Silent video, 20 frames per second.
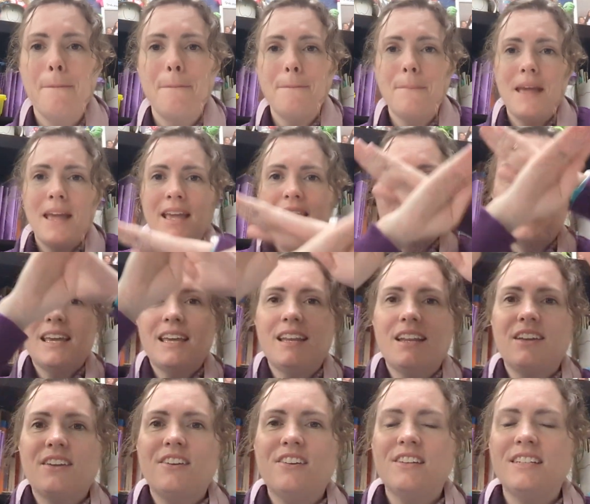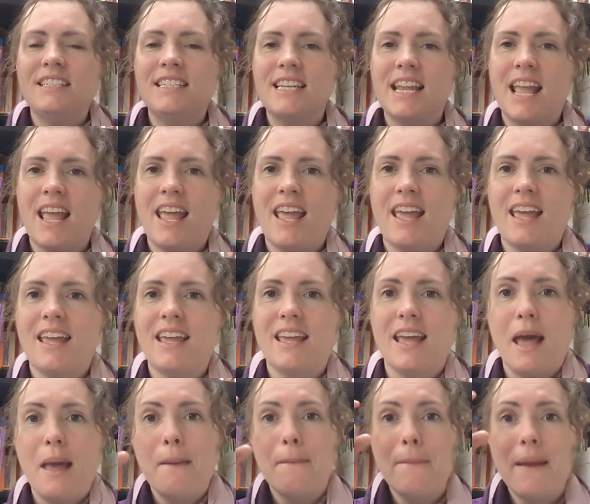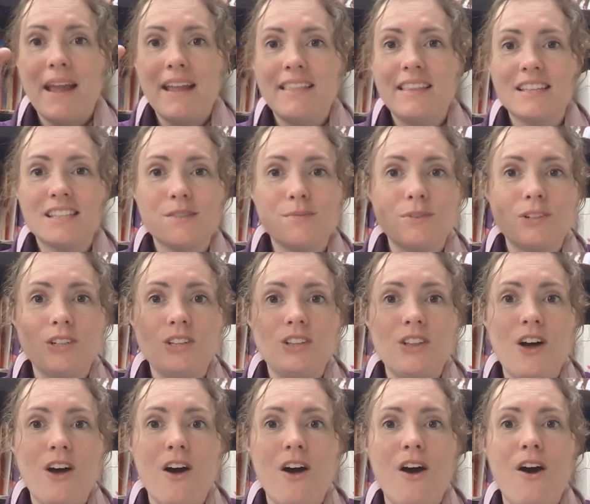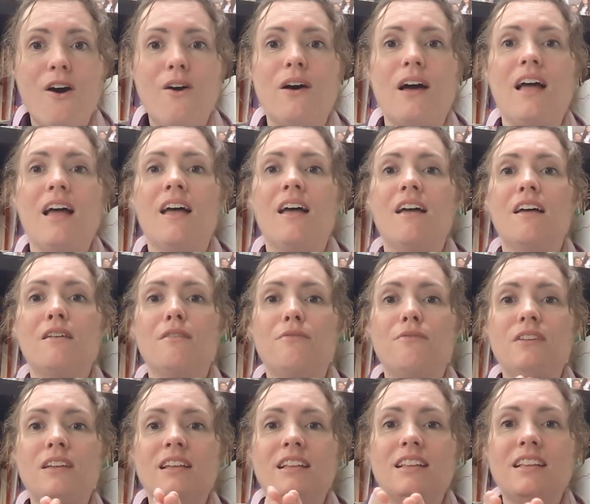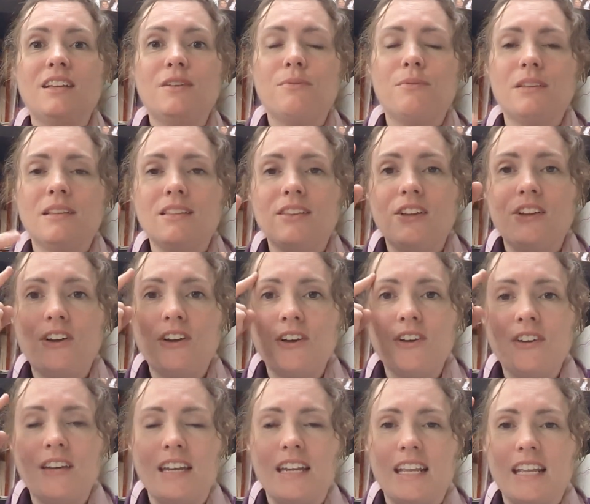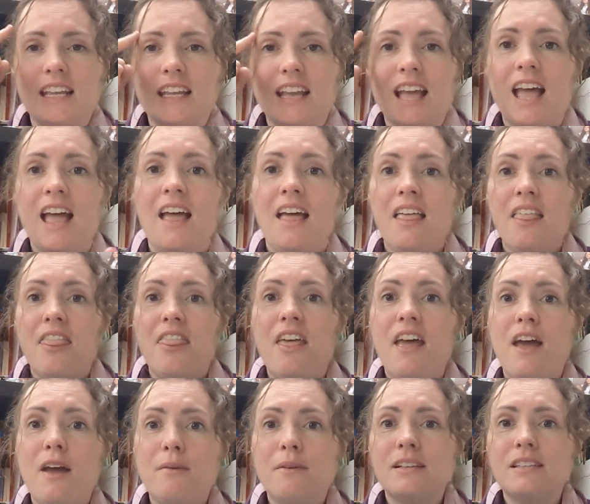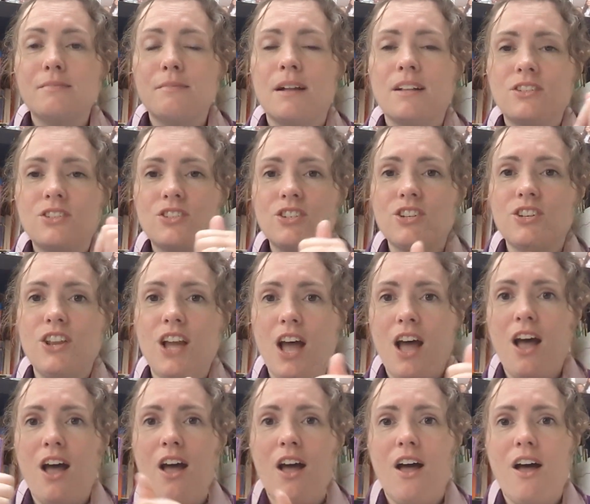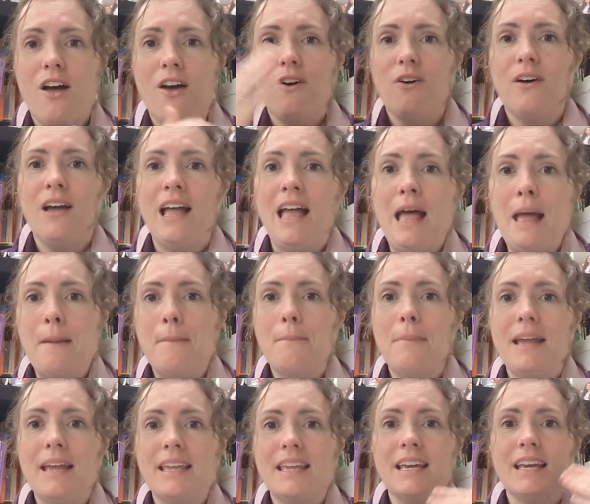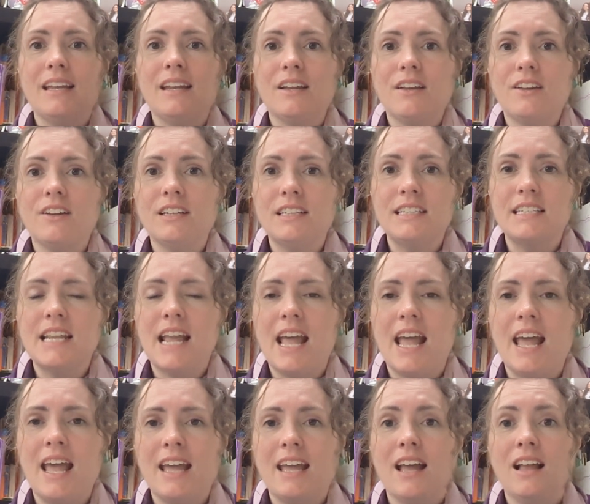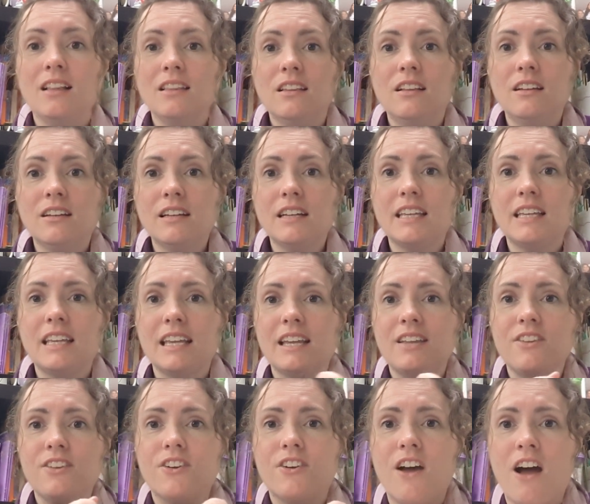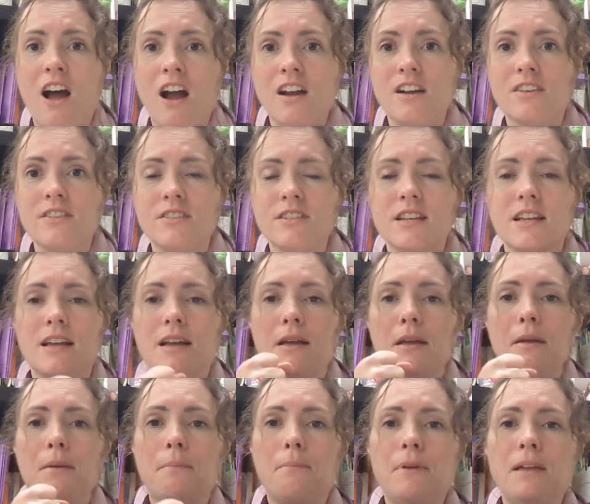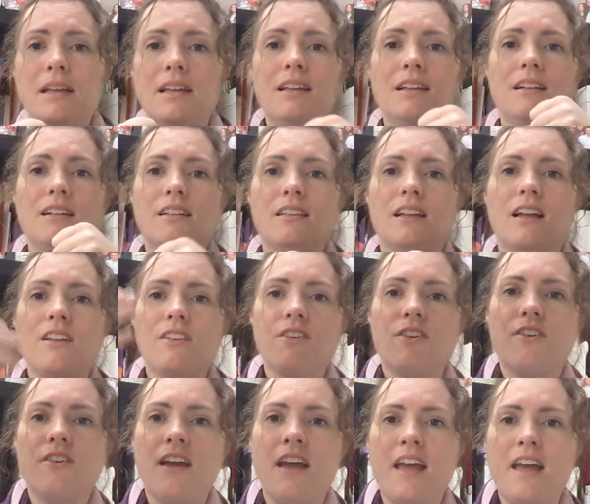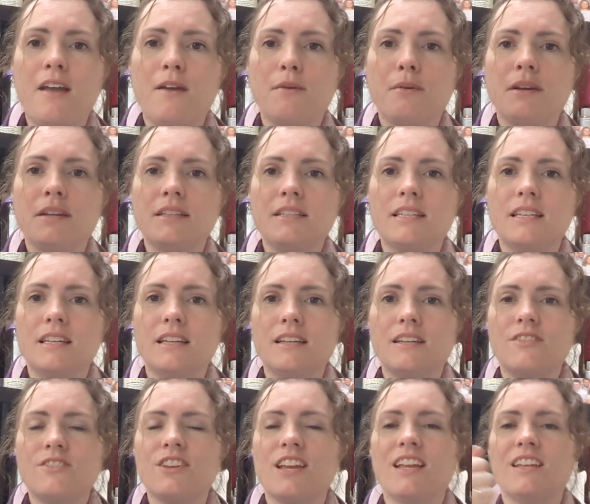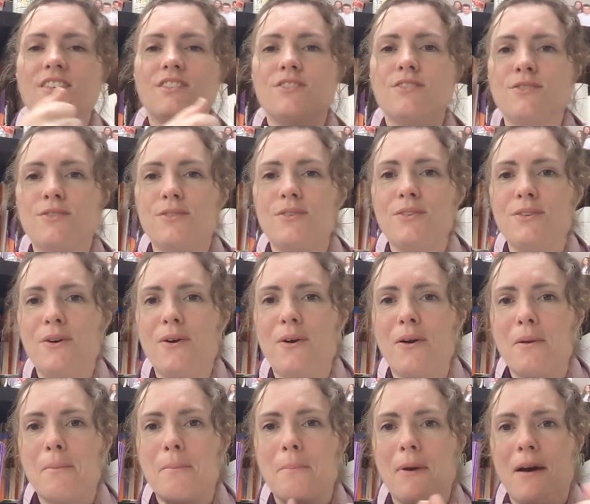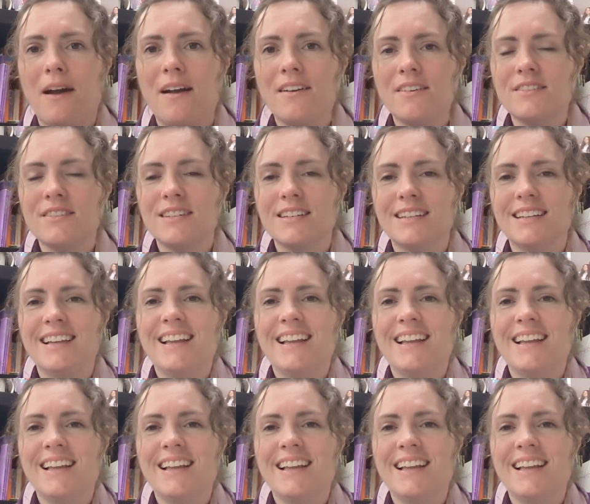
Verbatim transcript: Make it a good day. Make this one glow. Fill it with learning. There is much to know. Make it a good day. Look in your heart. Build on your heritage and do your part.